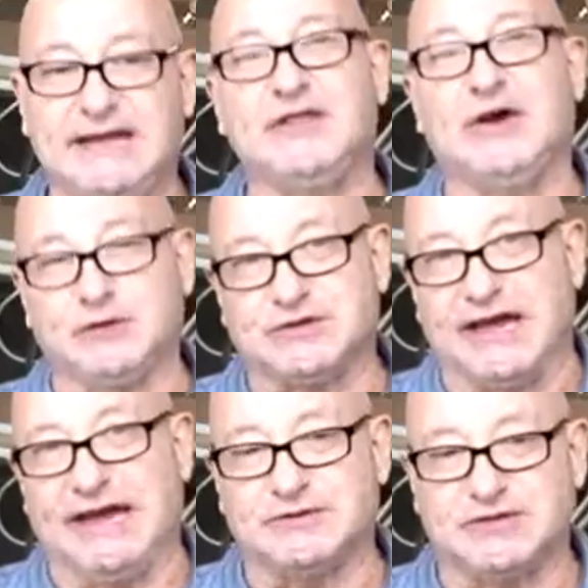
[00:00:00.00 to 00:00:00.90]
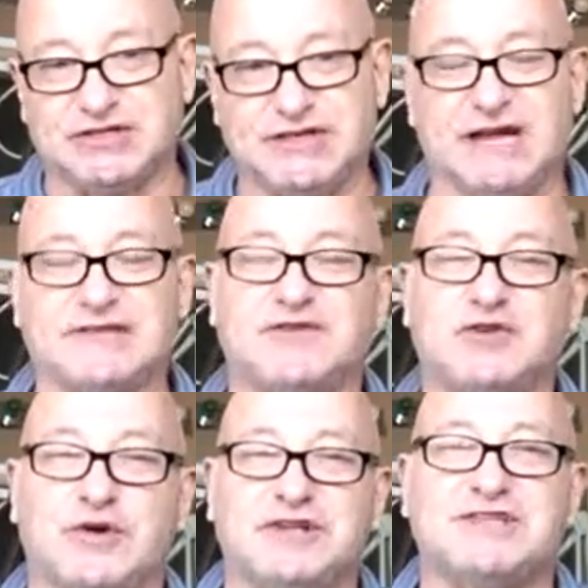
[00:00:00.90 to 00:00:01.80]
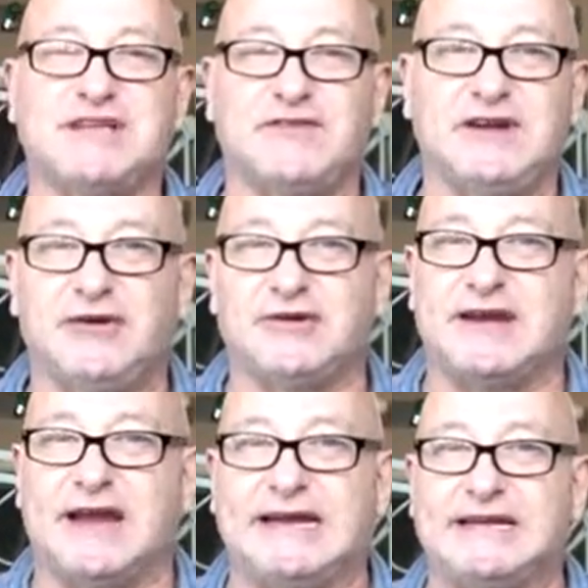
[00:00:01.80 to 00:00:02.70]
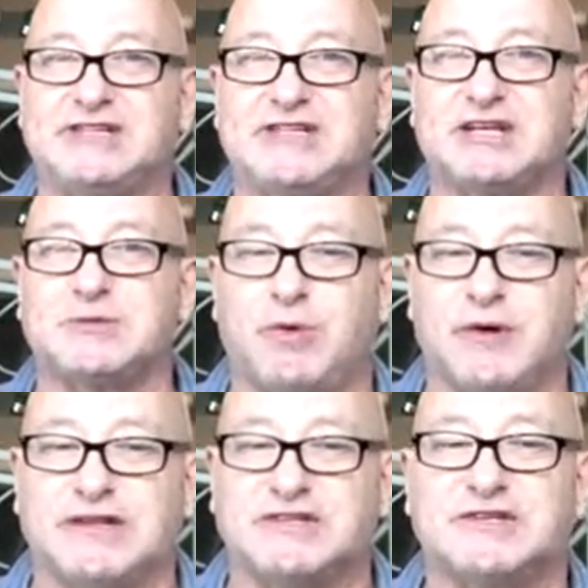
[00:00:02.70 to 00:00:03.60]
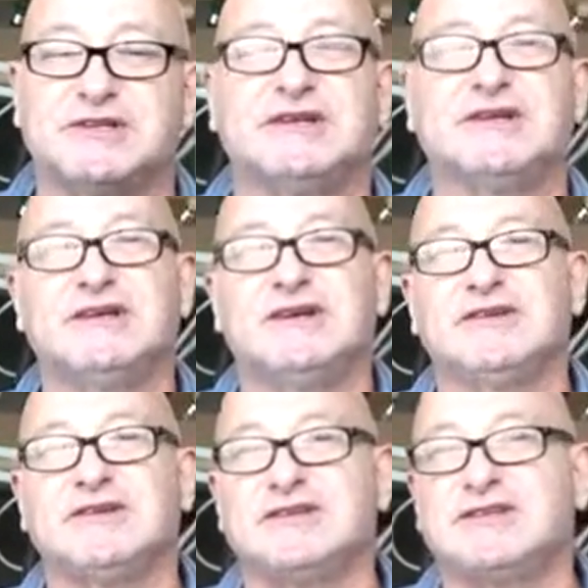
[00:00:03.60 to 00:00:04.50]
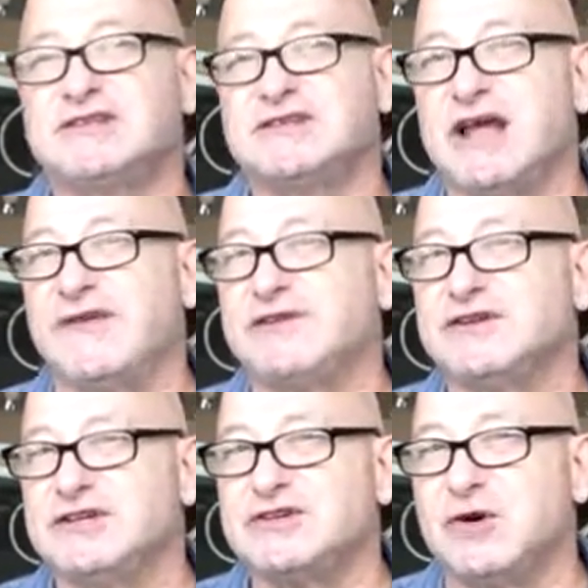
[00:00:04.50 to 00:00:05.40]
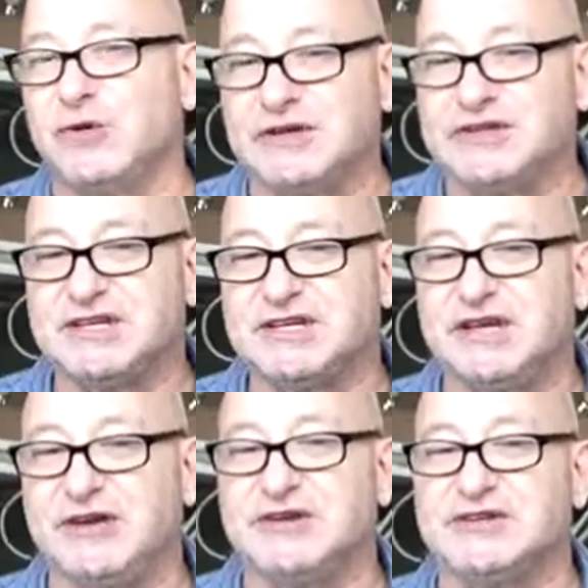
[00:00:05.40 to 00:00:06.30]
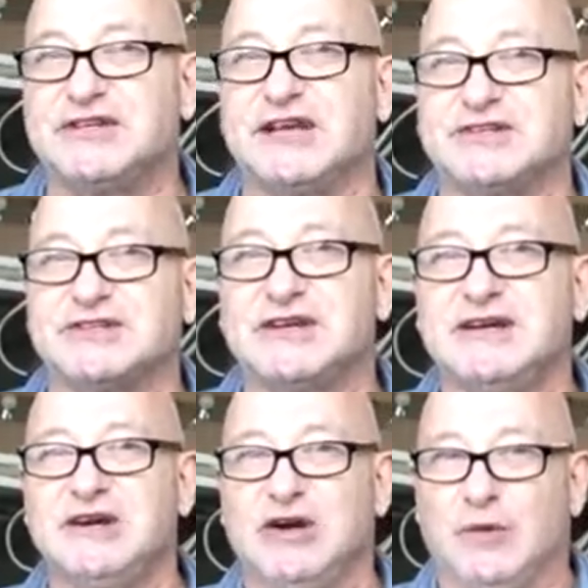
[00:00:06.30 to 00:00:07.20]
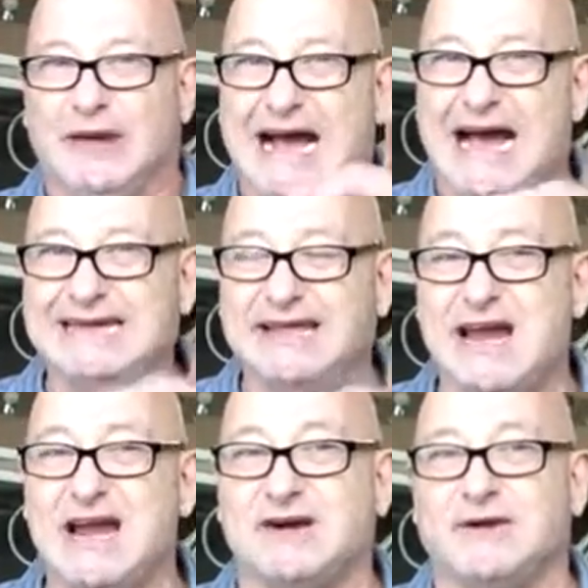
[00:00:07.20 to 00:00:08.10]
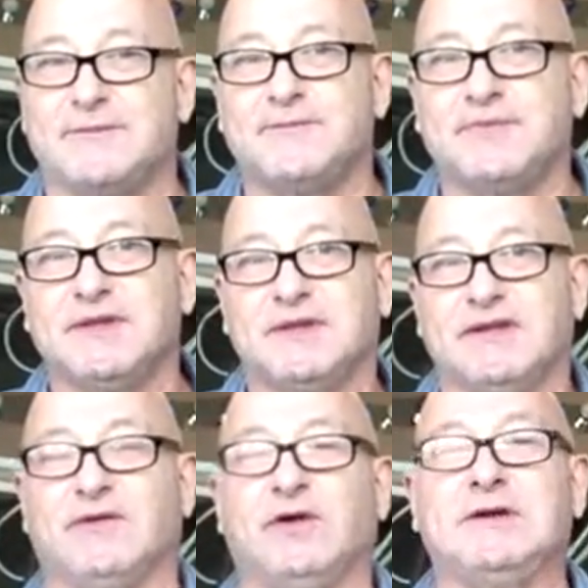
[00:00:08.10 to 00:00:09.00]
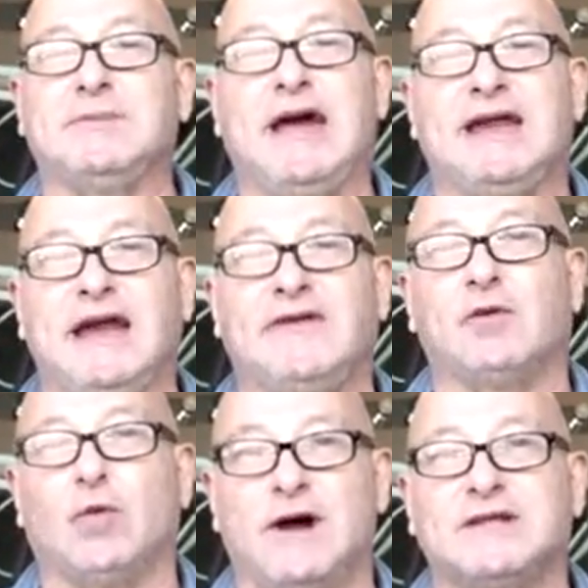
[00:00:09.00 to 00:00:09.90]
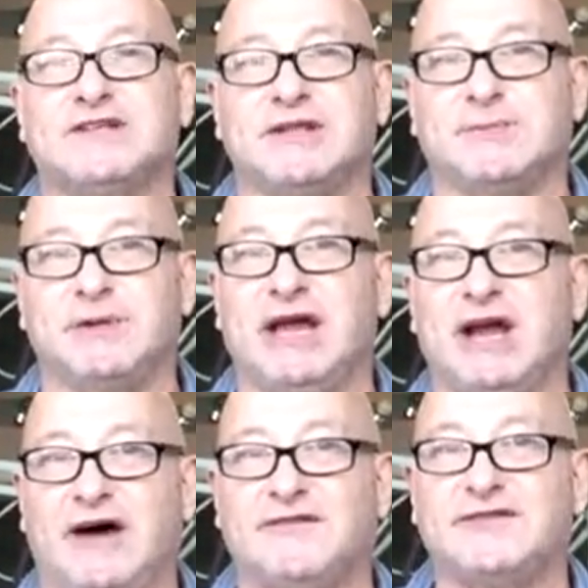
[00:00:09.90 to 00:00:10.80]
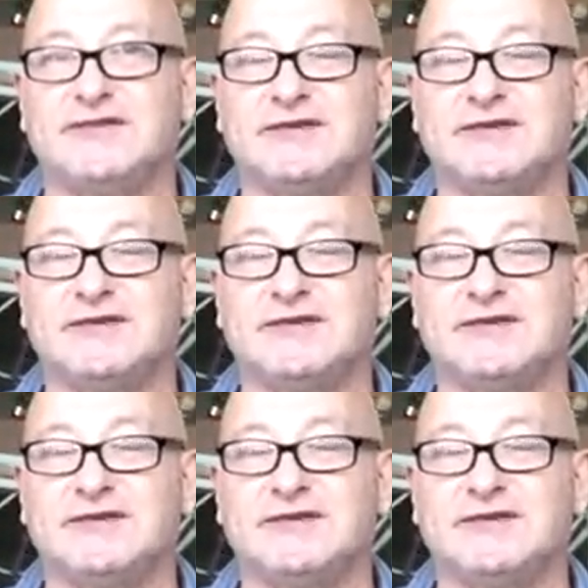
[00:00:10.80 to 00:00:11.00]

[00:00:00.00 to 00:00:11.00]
those games, the Seahawks have scored 796 points. San Francisco only 606. We got you there. They've only met ever once in the playoffs,